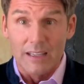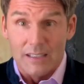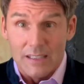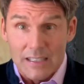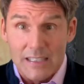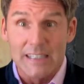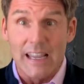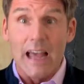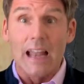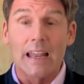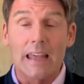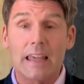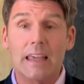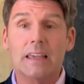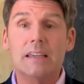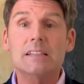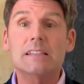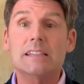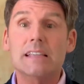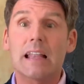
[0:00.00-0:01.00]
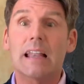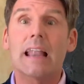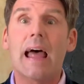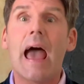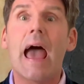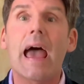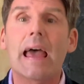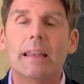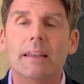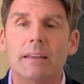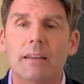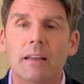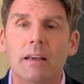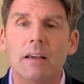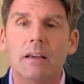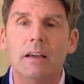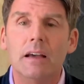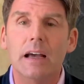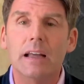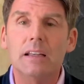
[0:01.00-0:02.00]
selling is salan.
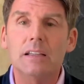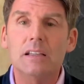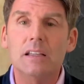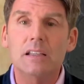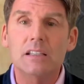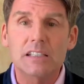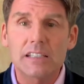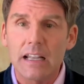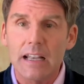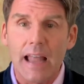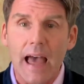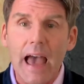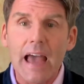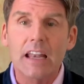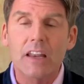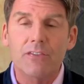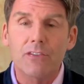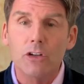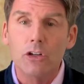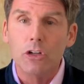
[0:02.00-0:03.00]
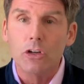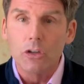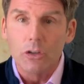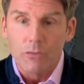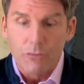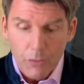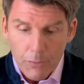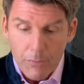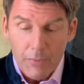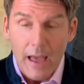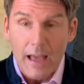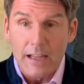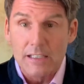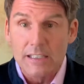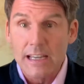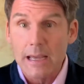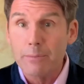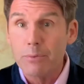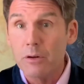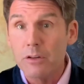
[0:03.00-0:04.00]
And salan, if you look from that
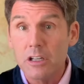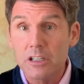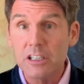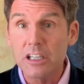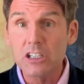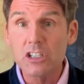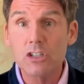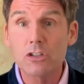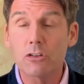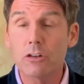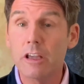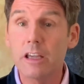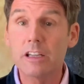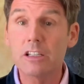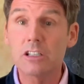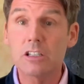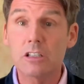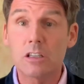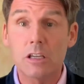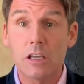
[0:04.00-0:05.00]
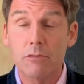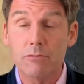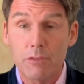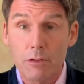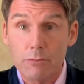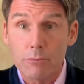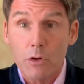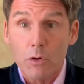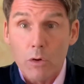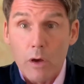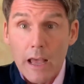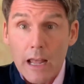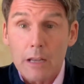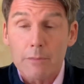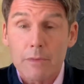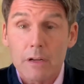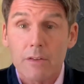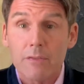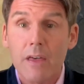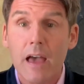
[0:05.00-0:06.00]
standpoint in the dictionary, it's the root
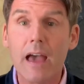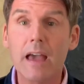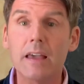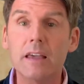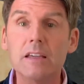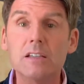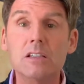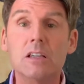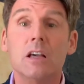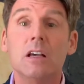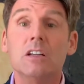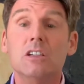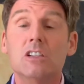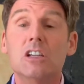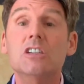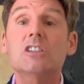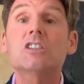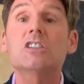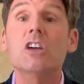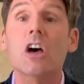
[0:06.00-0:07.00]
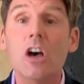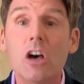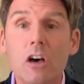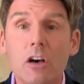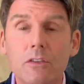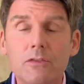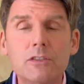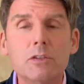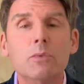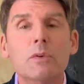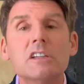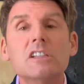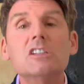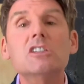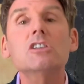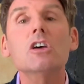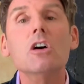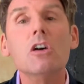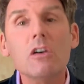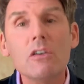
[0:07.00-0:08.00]
element of that is to serve. So we're
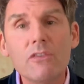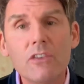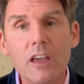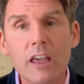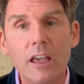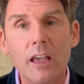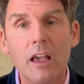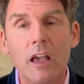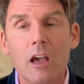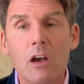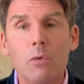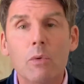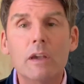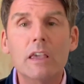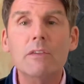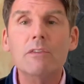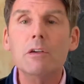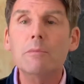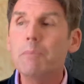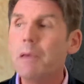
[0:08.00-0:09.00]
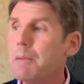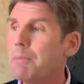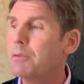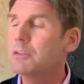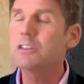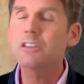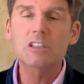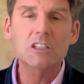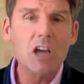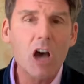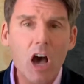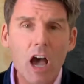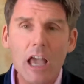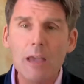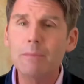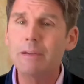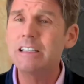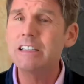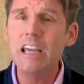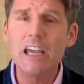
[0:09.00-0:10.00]
serving. We're giving people time,
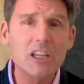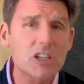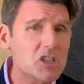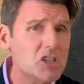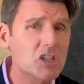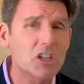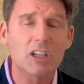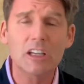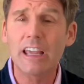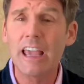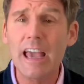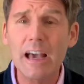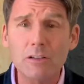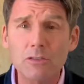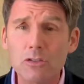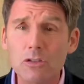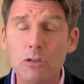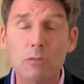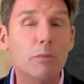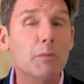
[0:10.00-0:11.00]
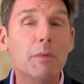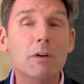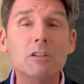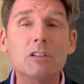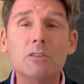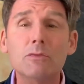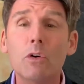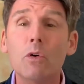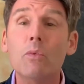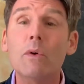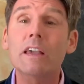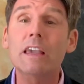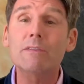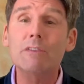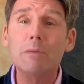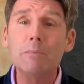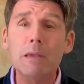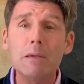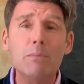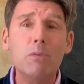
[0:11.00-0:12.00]
attention, counsel, but most of all, we're
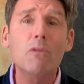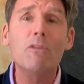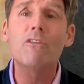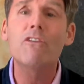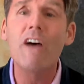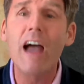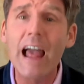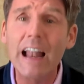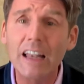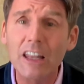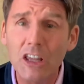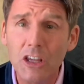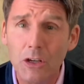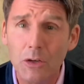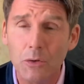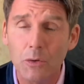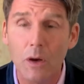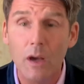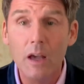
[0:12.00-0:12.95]
giving people value.